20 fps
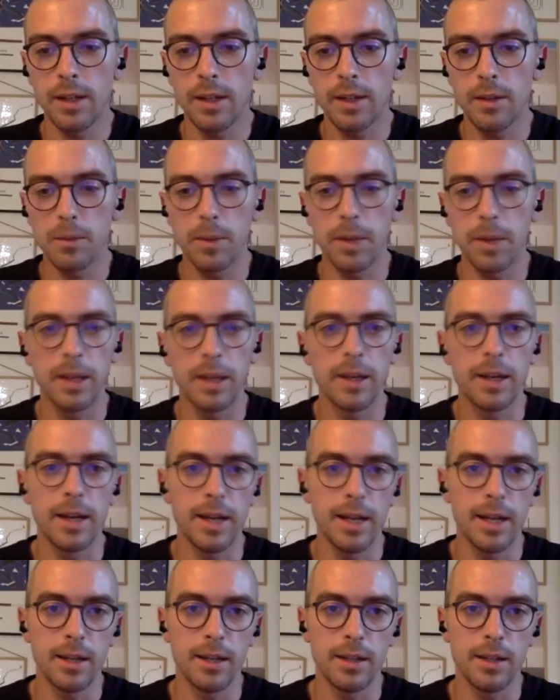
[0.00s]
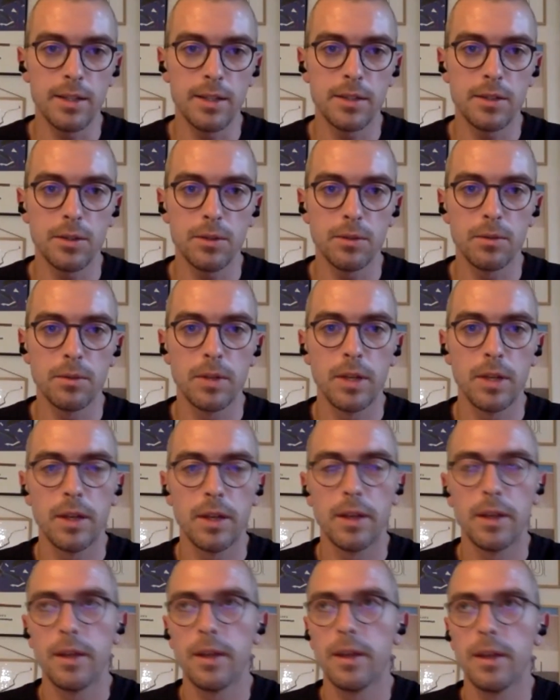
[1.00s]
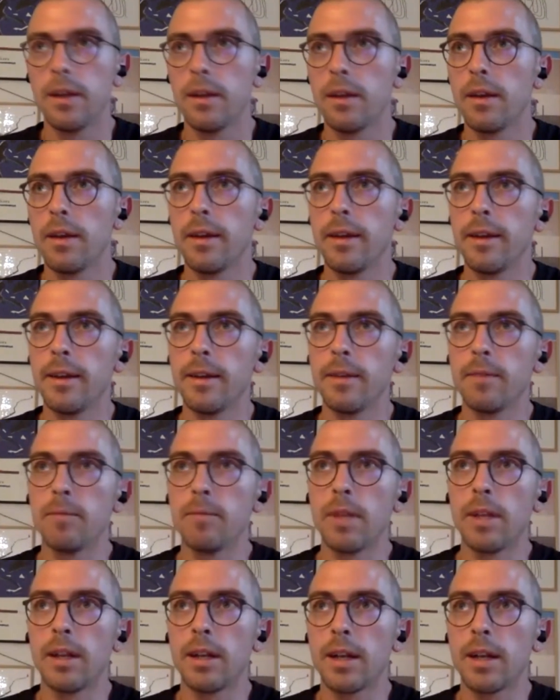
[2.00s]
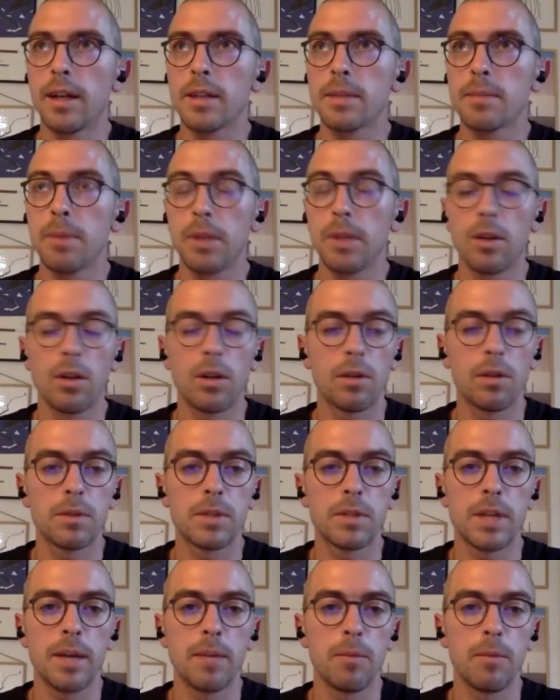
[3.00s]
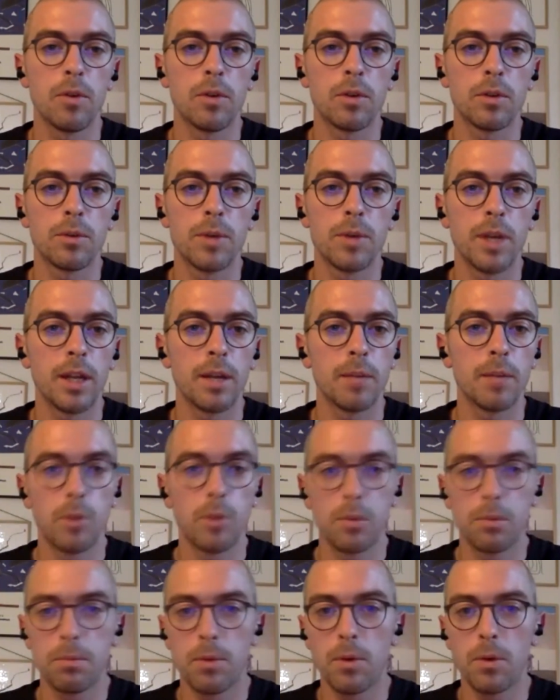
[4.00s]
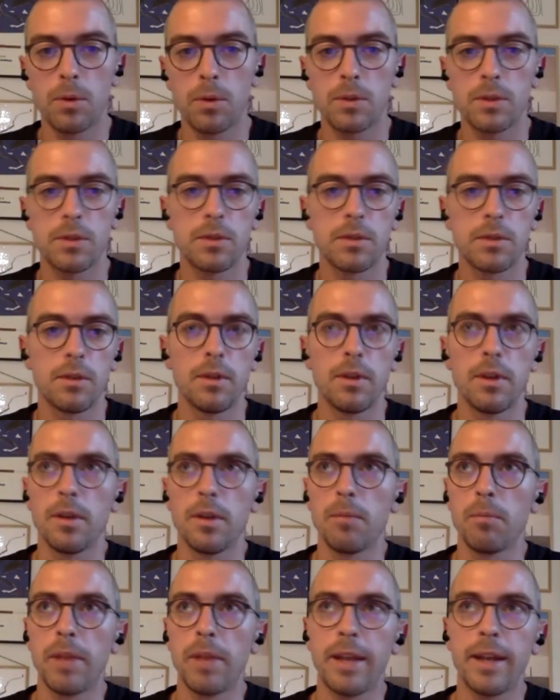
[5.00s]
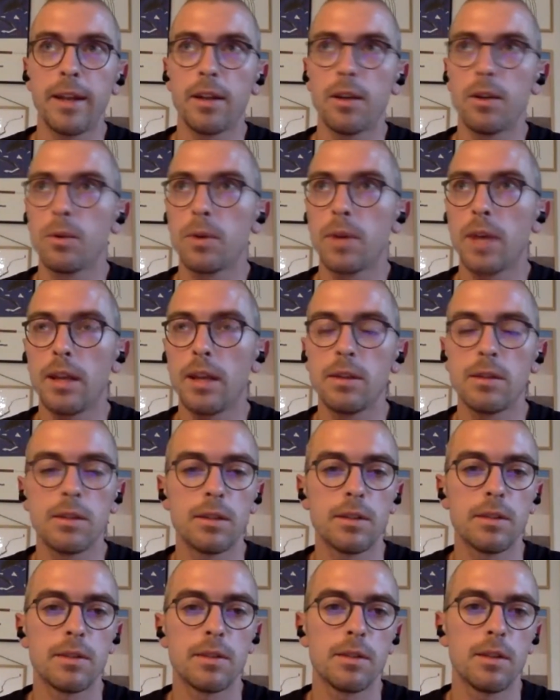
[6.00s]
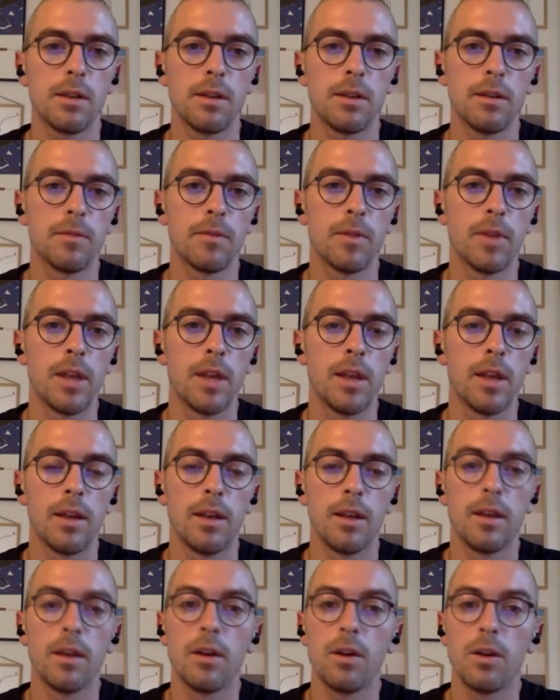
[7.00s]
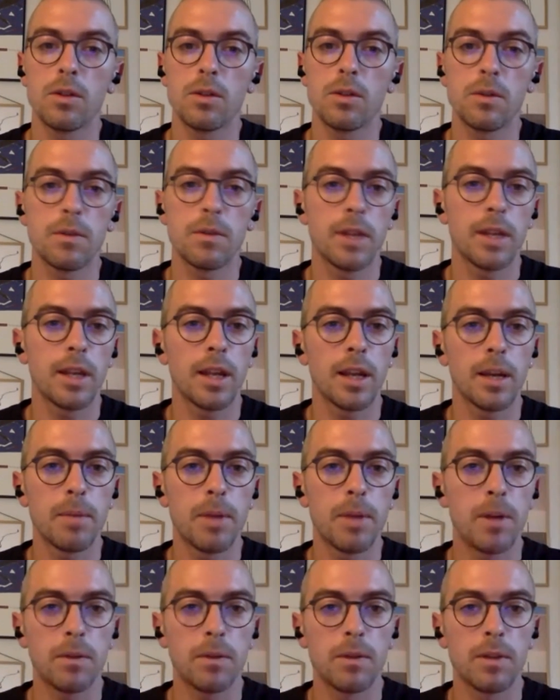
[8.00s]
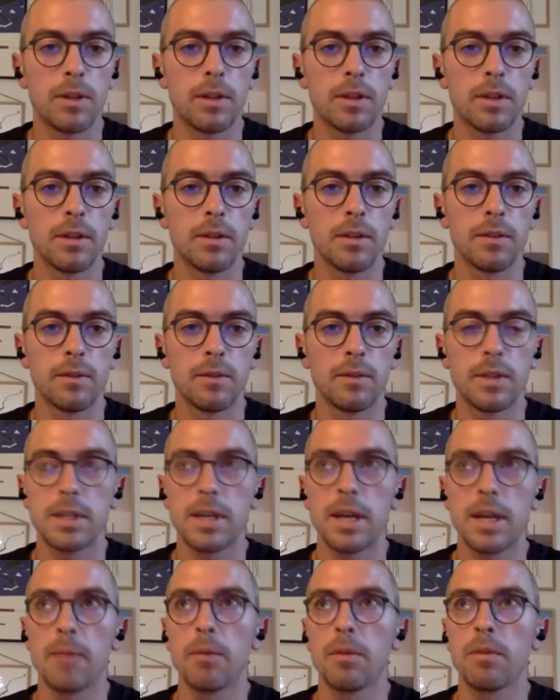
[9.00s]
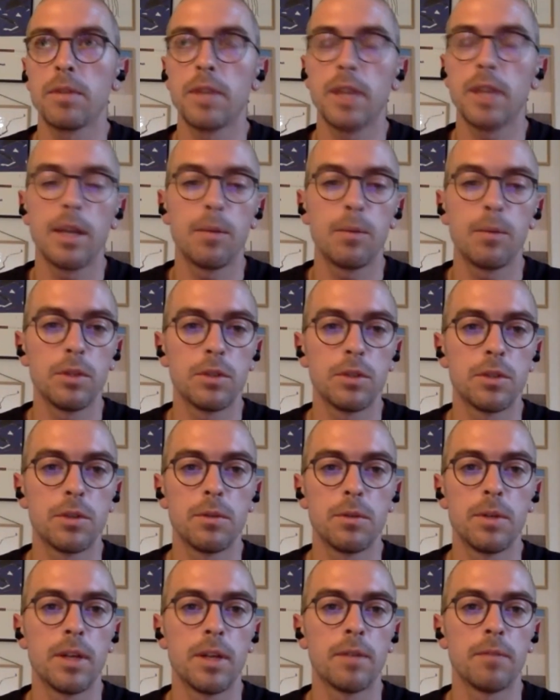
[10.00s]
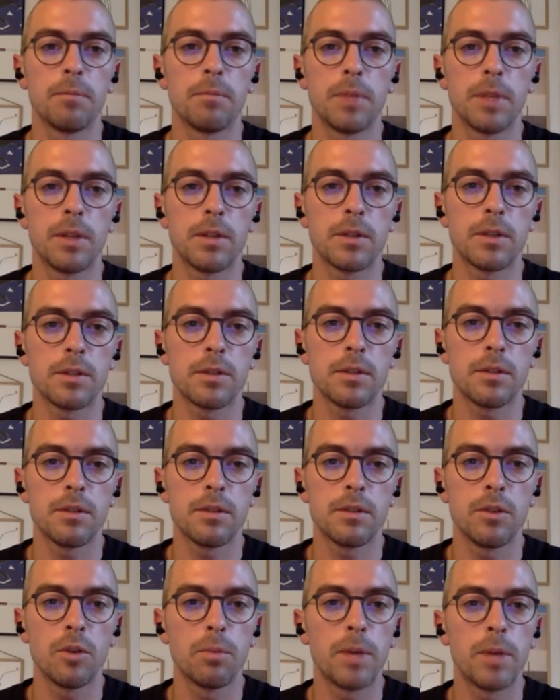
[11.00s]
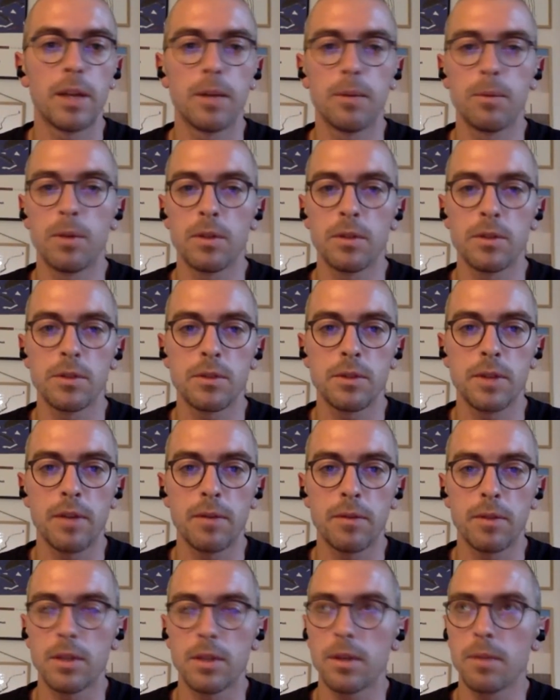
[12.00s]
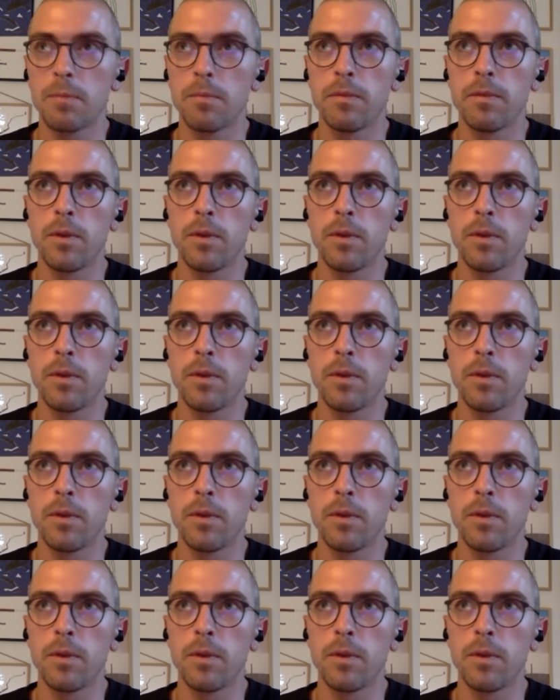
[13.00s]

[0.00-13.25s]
Either way, I at least do. And then I spend a lot of time on creating mood boards, planning locations, also thinking about the time of day we'll shoot in, because nobody wants to have the